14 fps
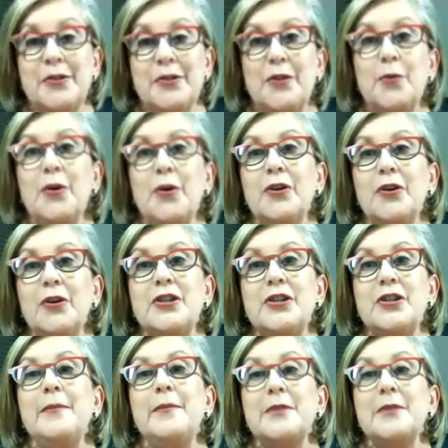at the World
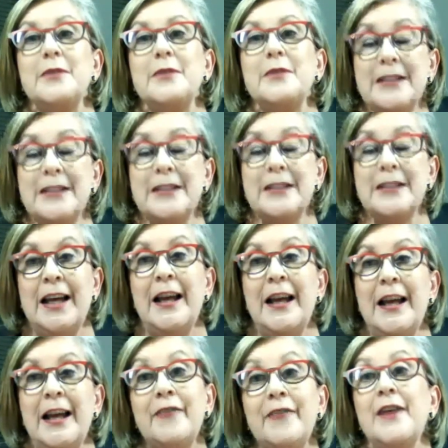Chambers Congress,
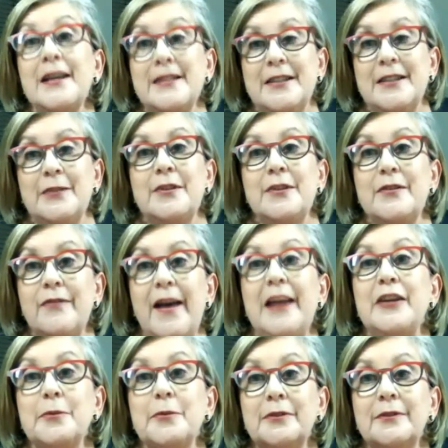and for us it was
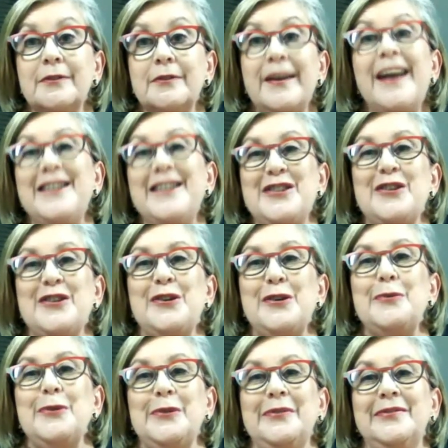valuable and
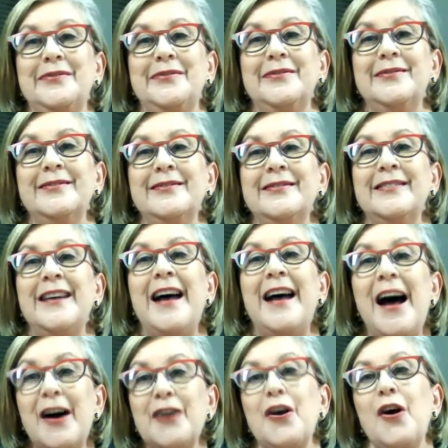enjoyable.
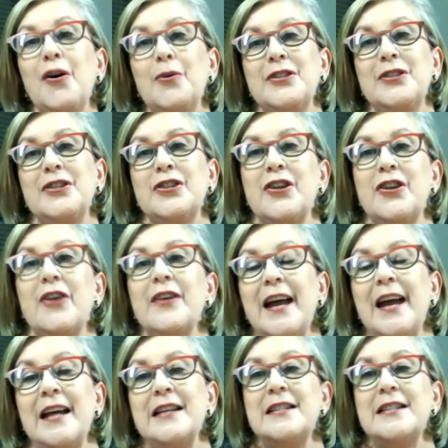Our goal was to
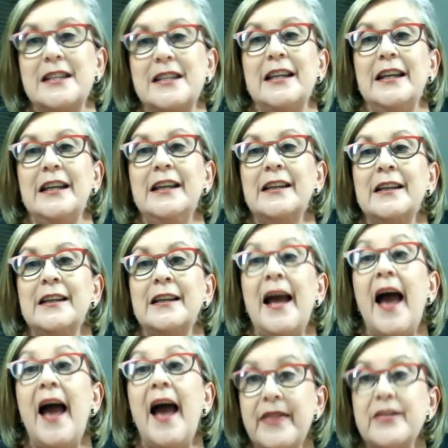showcase Sydney
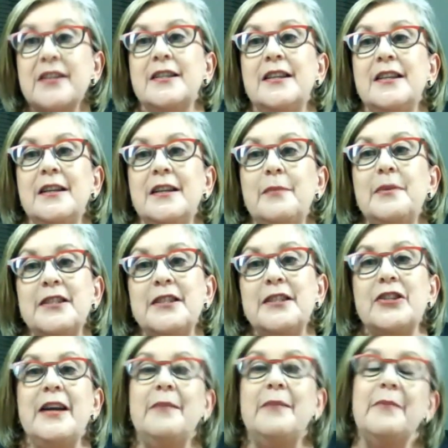and the Sydney Business
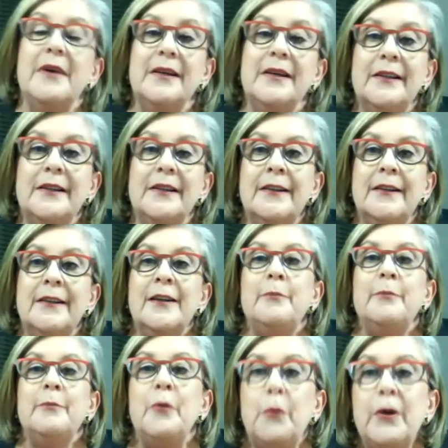Chamber,
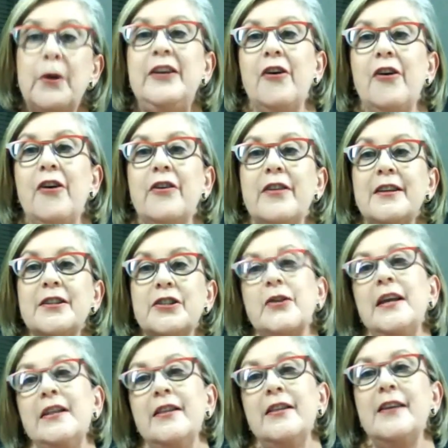but we know that it
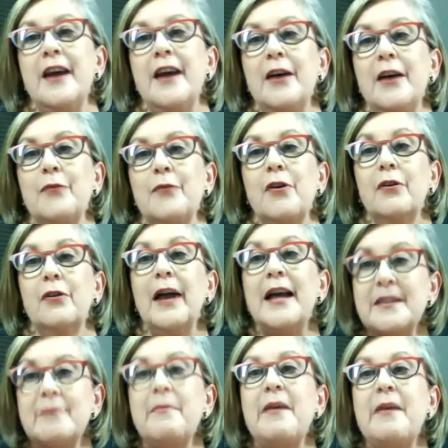strengthened our role
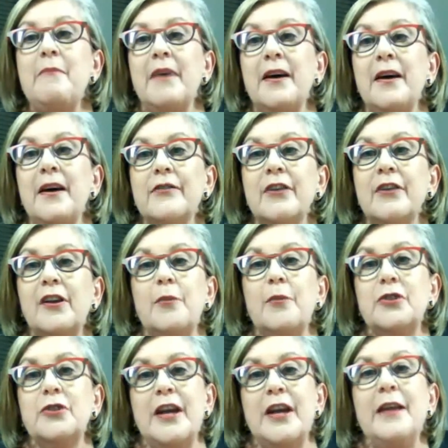as a member of the
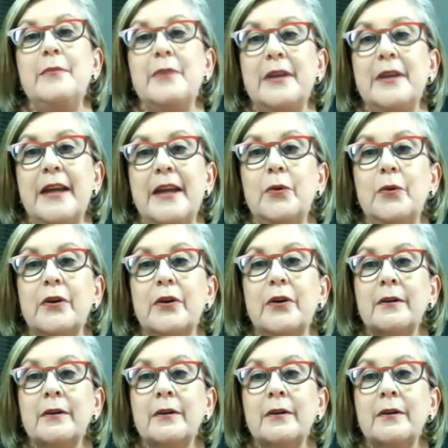Global Chamber Network.